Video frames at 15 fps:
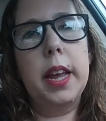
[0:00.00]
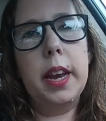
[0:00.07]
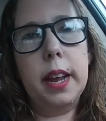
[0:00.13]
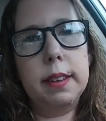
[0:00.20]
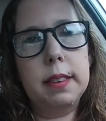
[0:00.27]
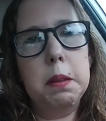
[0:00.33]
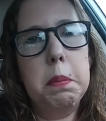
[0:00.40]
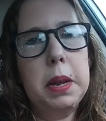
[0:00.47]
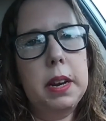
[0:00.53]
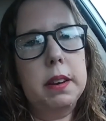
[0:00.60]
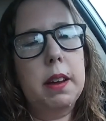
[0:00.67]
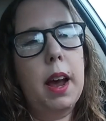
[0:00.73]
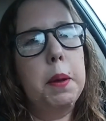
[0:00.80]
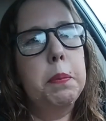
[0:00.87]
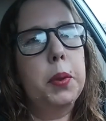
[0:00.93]
and estimated
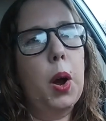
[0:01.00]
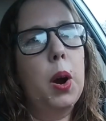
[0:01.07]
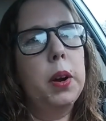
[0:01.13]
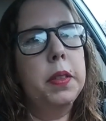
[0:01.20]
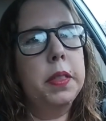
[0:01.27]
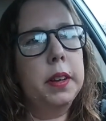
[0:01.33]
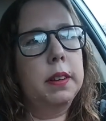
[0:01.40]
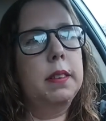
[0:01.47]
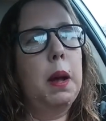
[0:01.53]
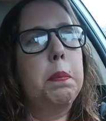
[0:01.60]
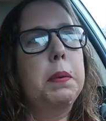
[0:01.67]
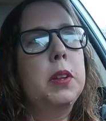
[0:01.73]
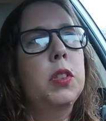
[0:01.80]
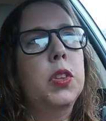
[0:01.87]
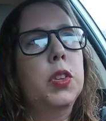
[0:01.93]
times are on the
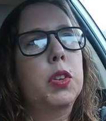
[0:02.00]
acceptance